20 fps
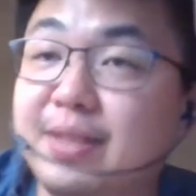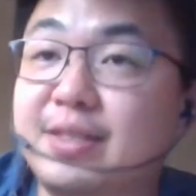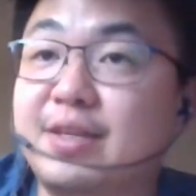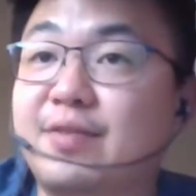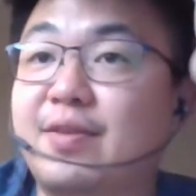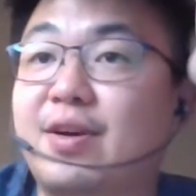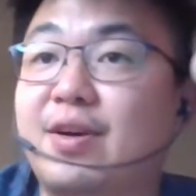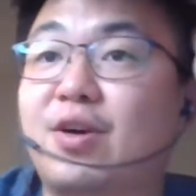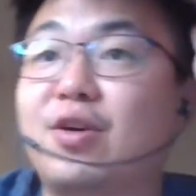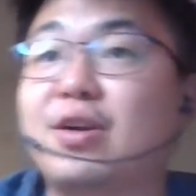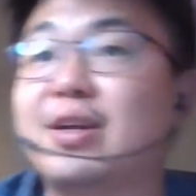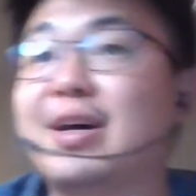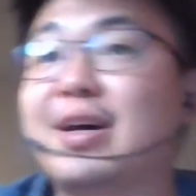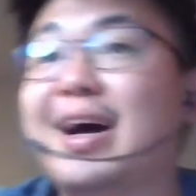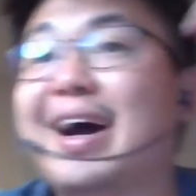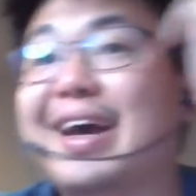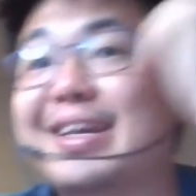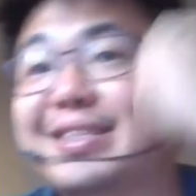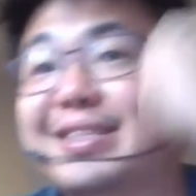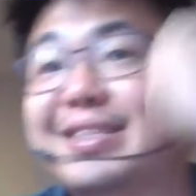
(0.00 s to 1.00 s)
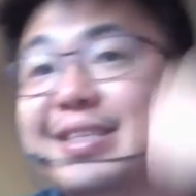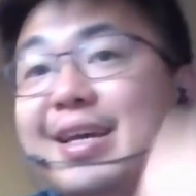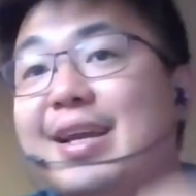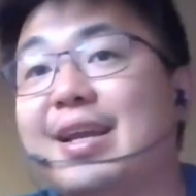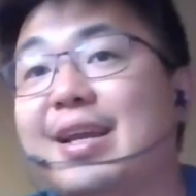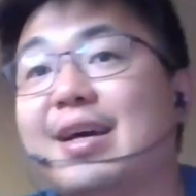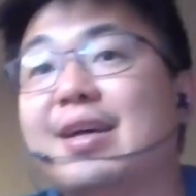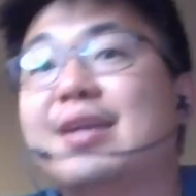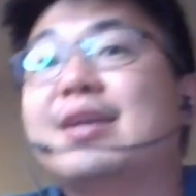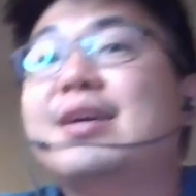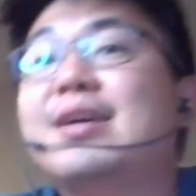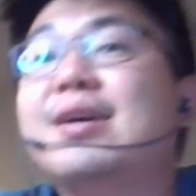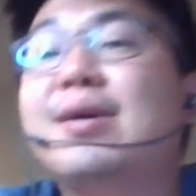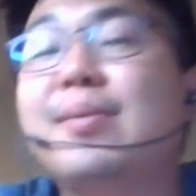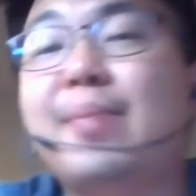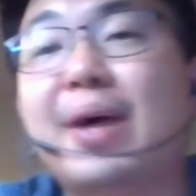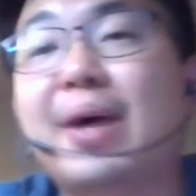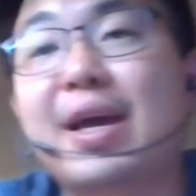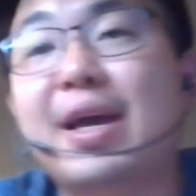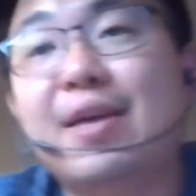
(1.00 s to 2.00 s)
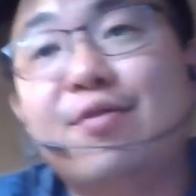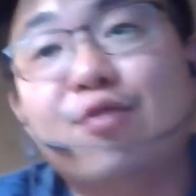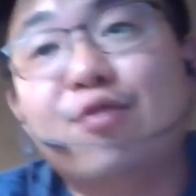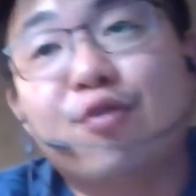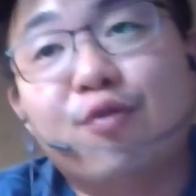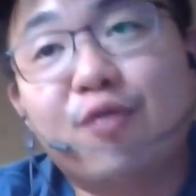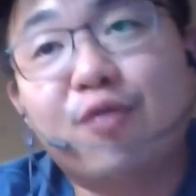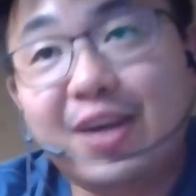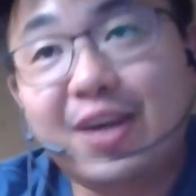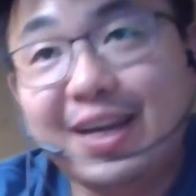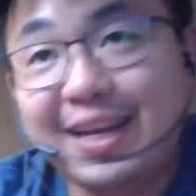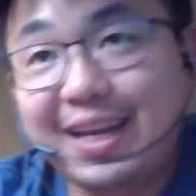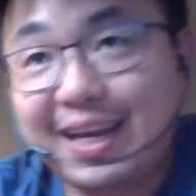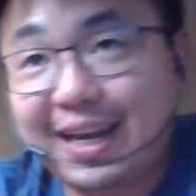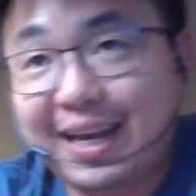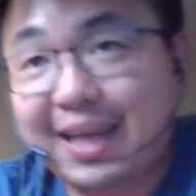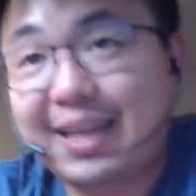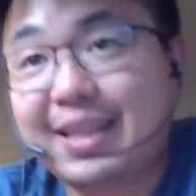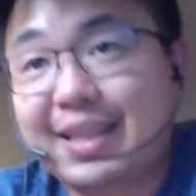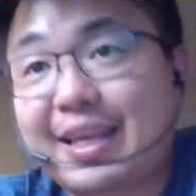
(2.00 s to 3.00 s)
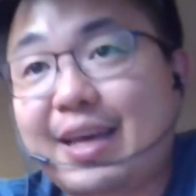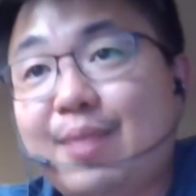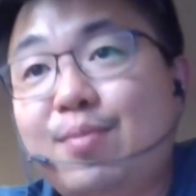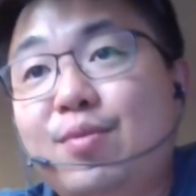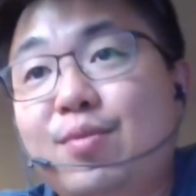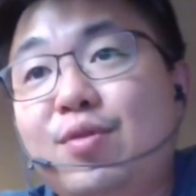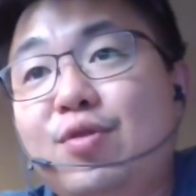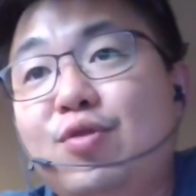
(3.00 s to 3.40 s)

expensive on the high side but if you really like them,